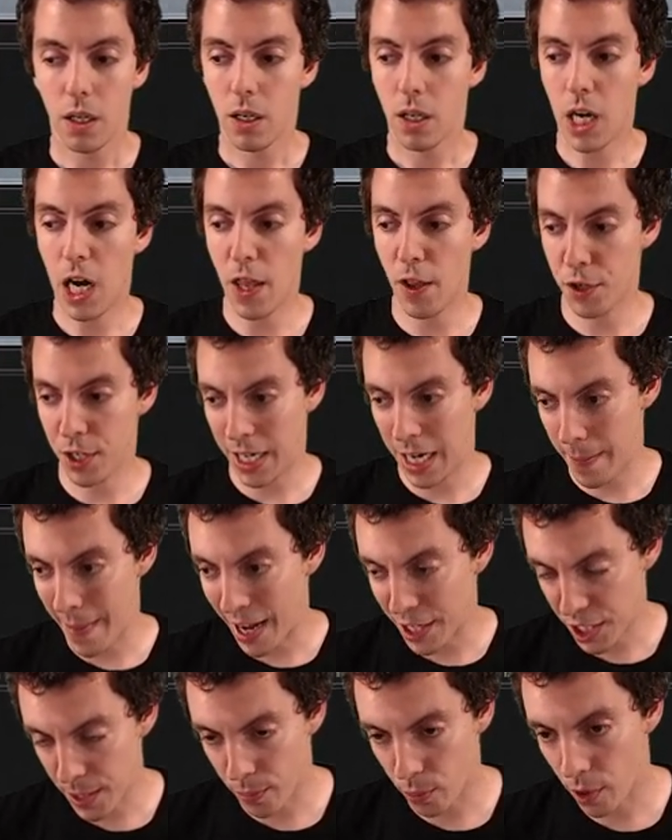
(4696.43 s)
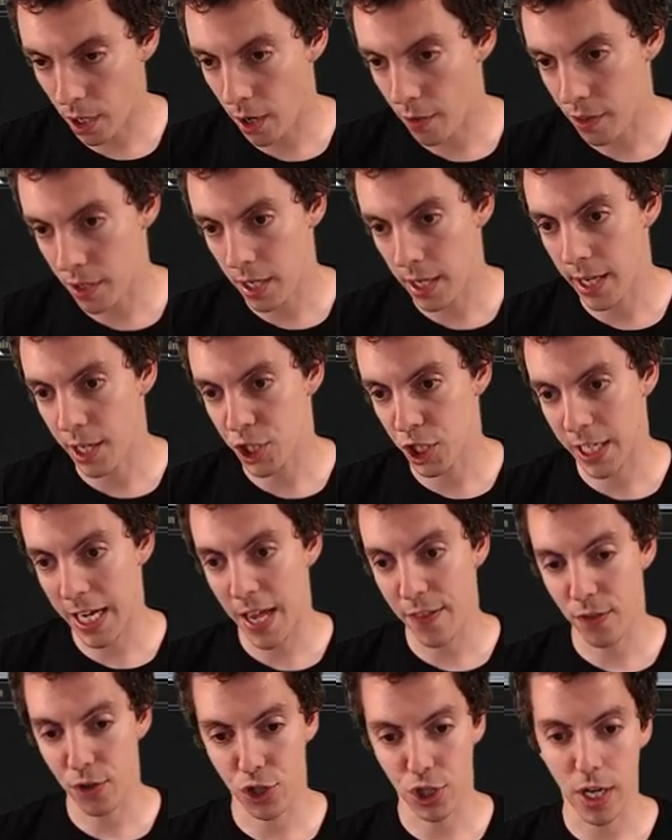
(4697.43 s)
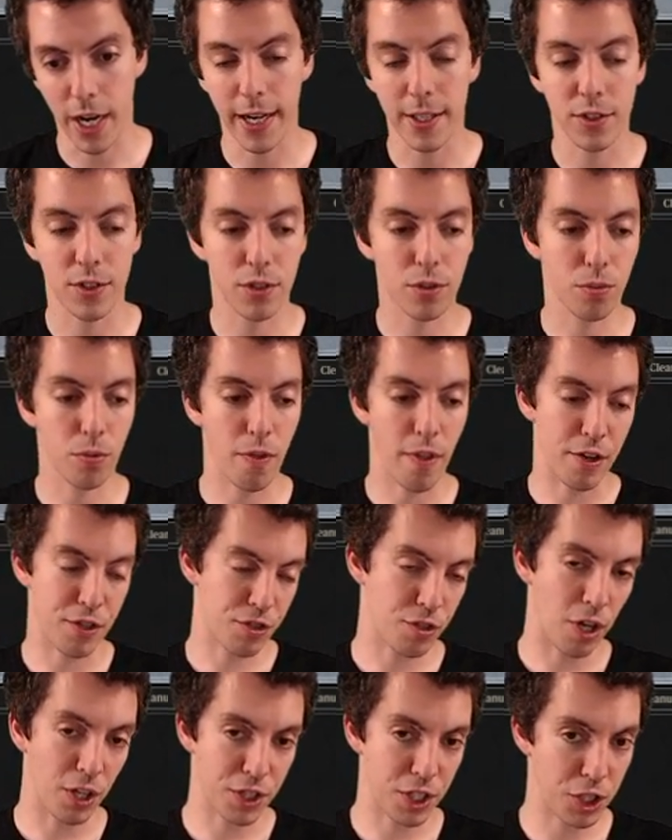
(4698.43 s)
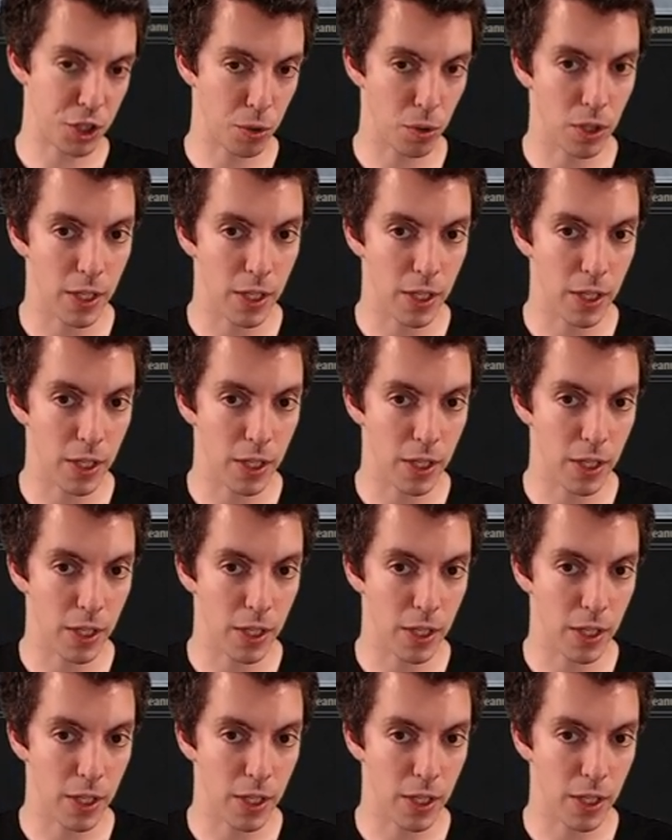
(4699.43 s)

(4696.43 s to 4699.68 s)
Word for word: Other oh, kind of matchup where the uh, Jegantha shines, where they just Thoughtseize you a